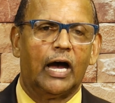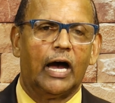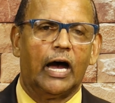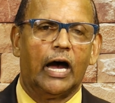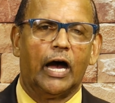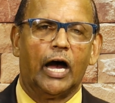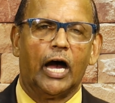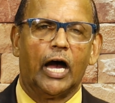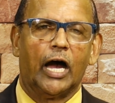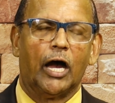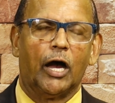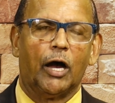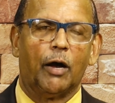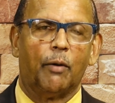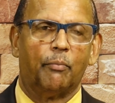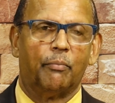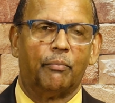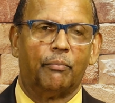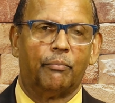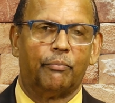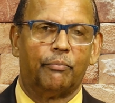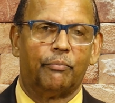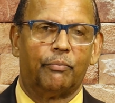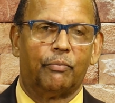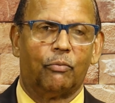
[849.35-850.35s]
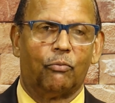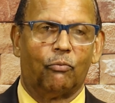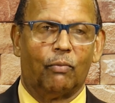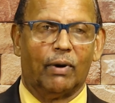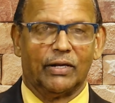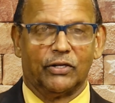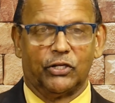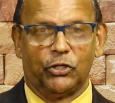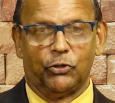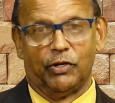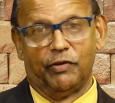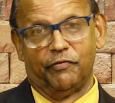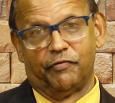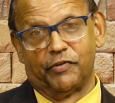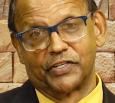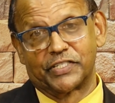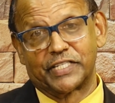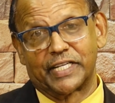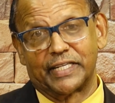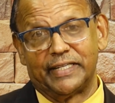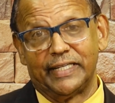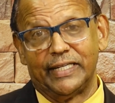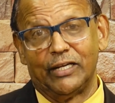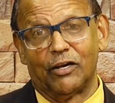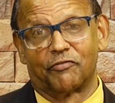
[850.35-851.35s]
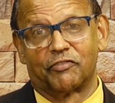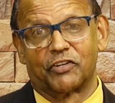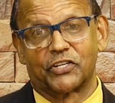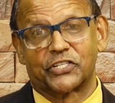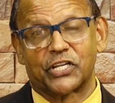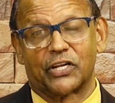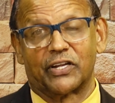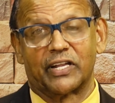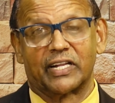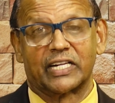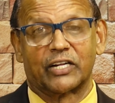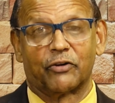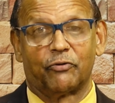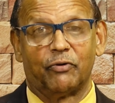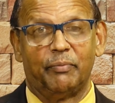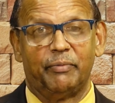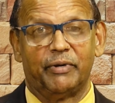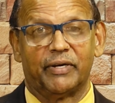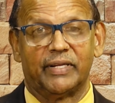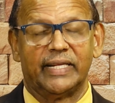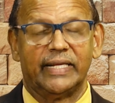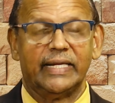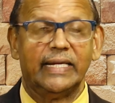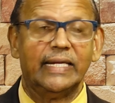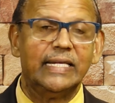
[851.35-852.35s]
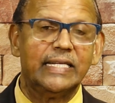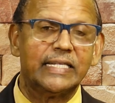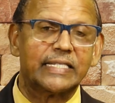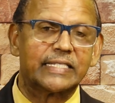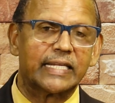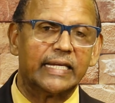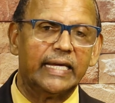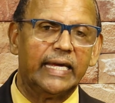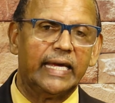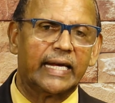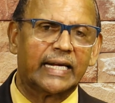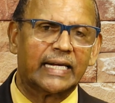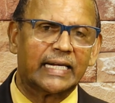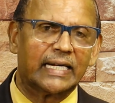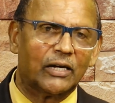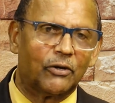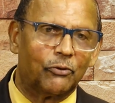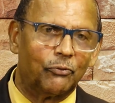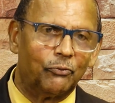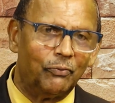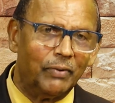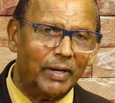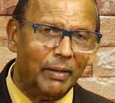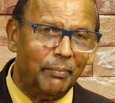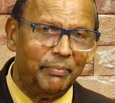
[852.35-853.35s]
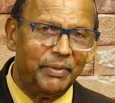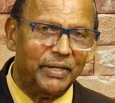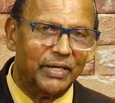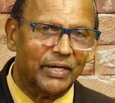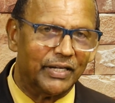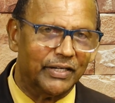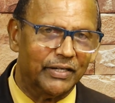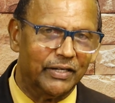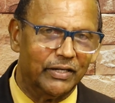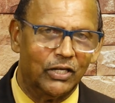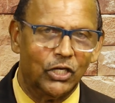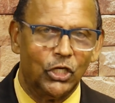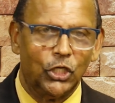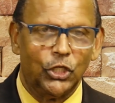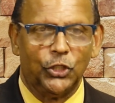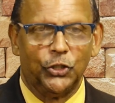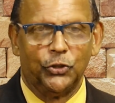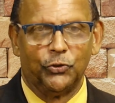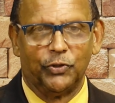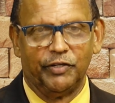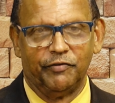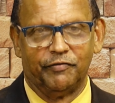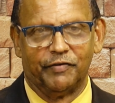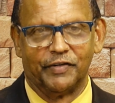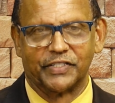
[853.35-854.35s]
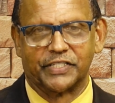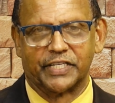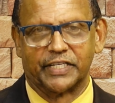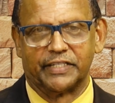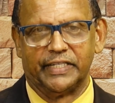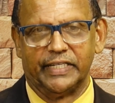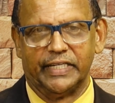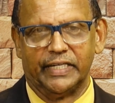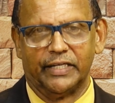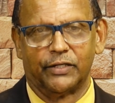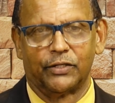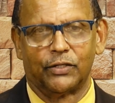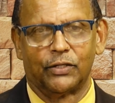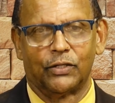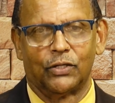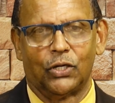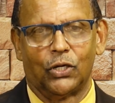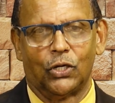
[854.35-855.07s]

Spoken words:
the University of the Southern Caribbean is a Caribbean university.